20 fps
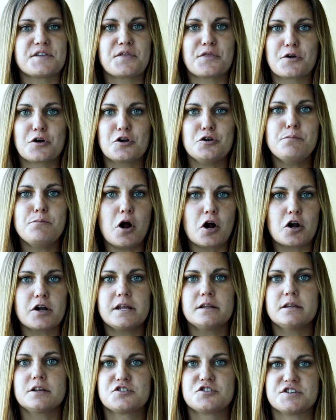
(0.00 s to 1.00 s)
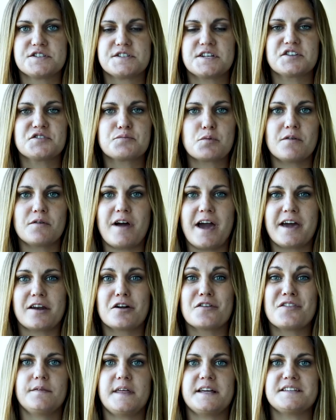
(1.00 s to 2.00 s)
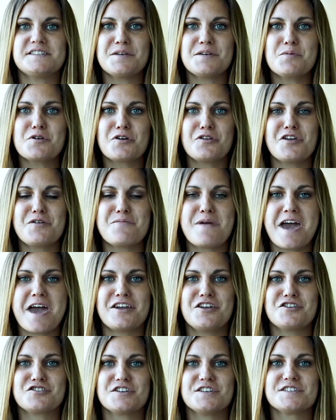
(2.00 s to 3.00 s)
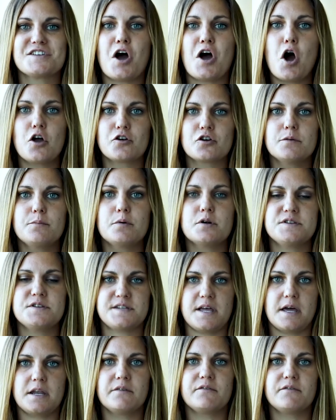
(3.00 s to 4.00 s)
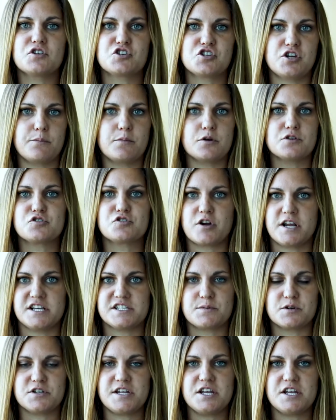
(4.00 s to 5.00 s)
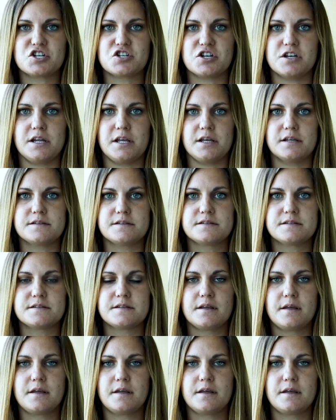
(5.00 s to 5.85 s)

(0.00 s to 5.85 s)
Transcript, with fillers: a third-party logistics provider that typically manages 100% of a shipper's transportation needs.